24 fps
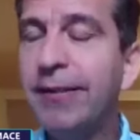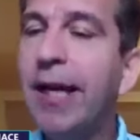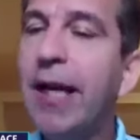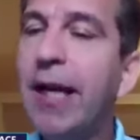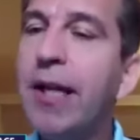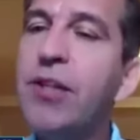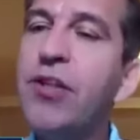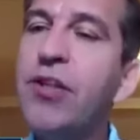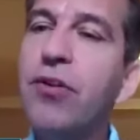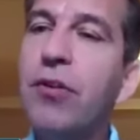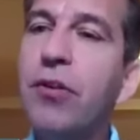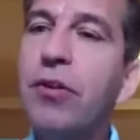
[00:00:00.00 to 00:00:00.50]

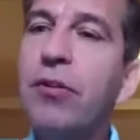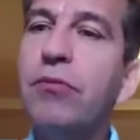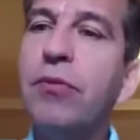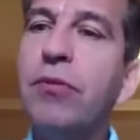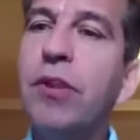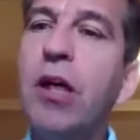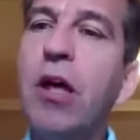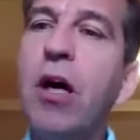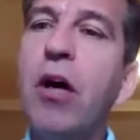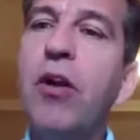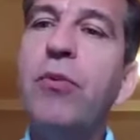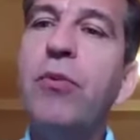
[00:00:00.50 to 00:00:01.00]
Next year,
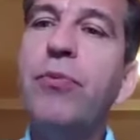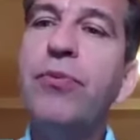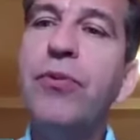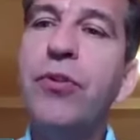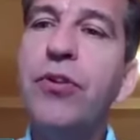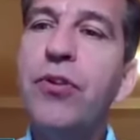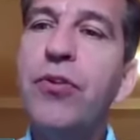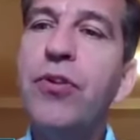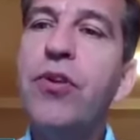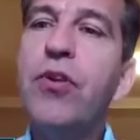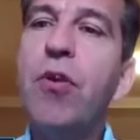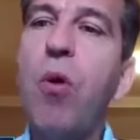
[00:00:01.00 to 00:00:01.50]
we're going to
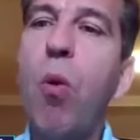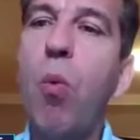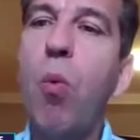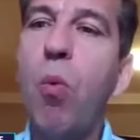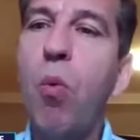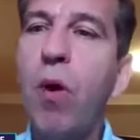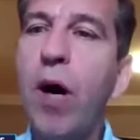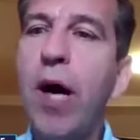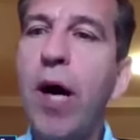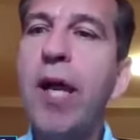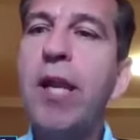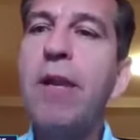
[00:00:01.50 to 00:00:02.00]
produce
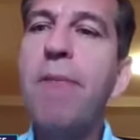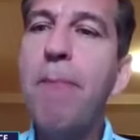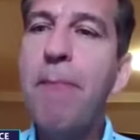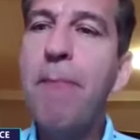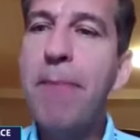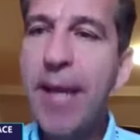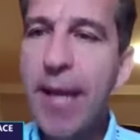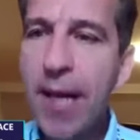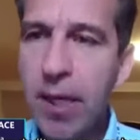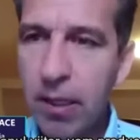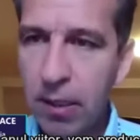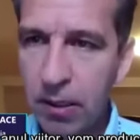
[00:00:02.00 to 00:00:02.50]
1
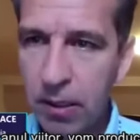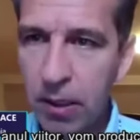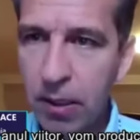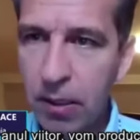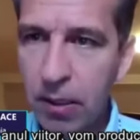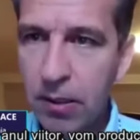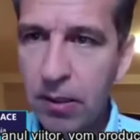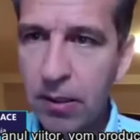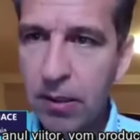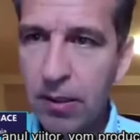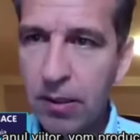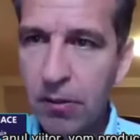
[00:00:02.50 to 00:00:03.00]

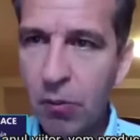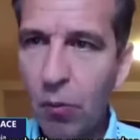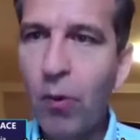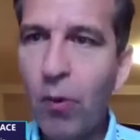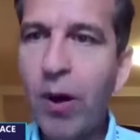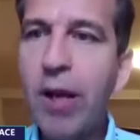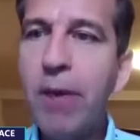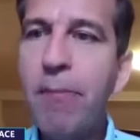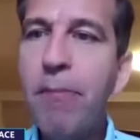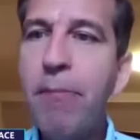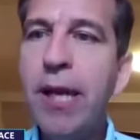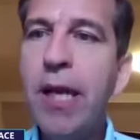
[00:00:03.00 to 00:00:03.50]
million,
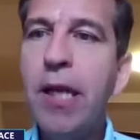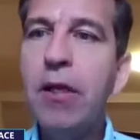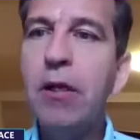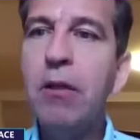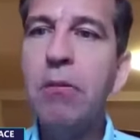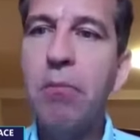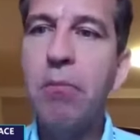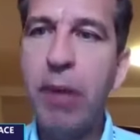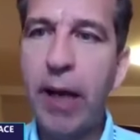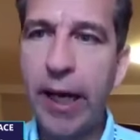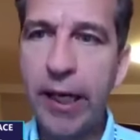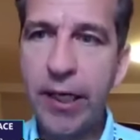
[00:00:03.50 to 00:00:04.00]
1
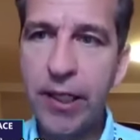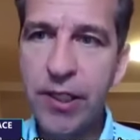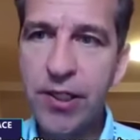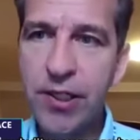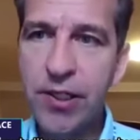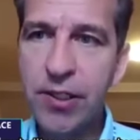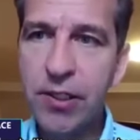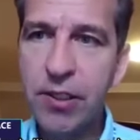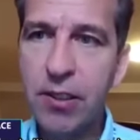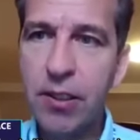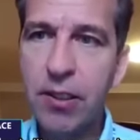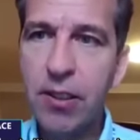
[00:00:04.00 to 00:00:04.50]
million
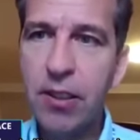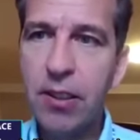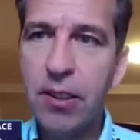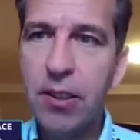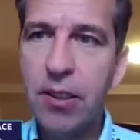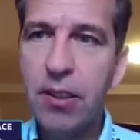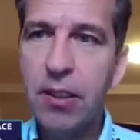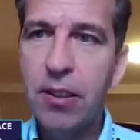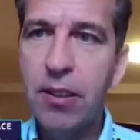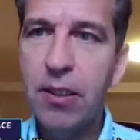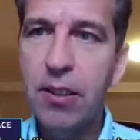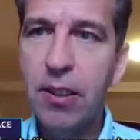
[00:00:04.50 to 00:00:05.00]
bikes
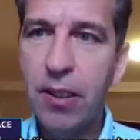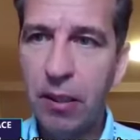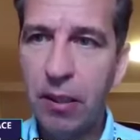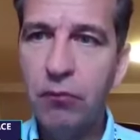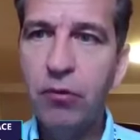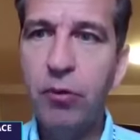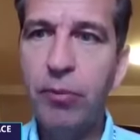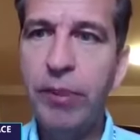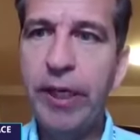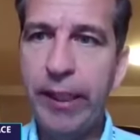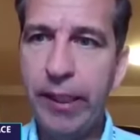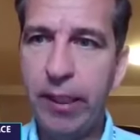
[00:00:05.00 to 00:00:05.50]
in
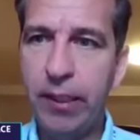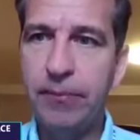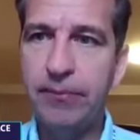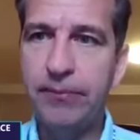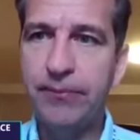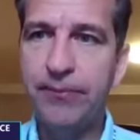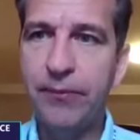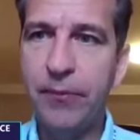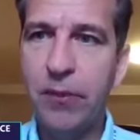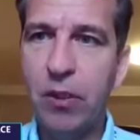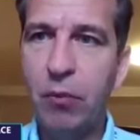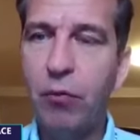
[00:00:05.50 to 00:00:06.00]
Romania
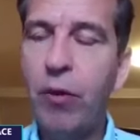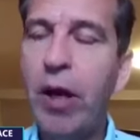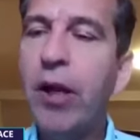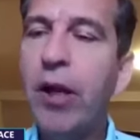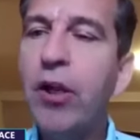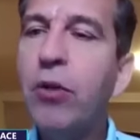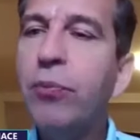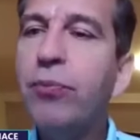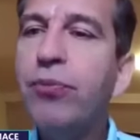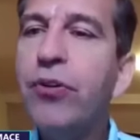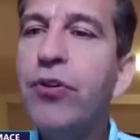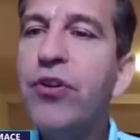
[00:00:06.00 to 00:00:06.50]
we are
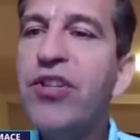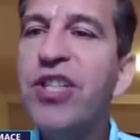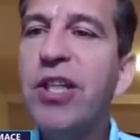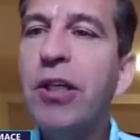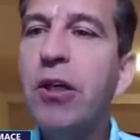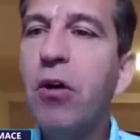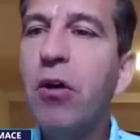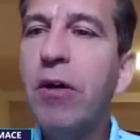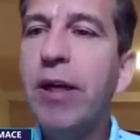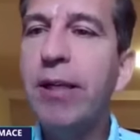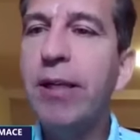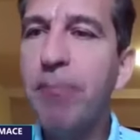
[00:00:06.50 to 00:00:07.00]
not
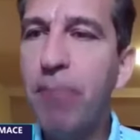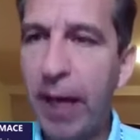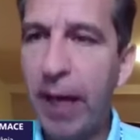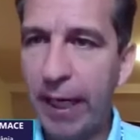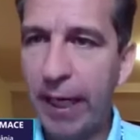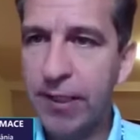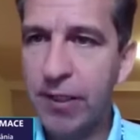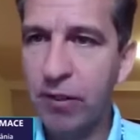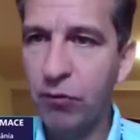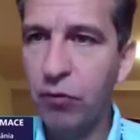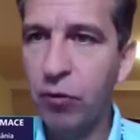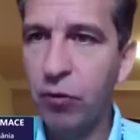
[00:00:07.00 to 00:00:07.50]
producing only bikes.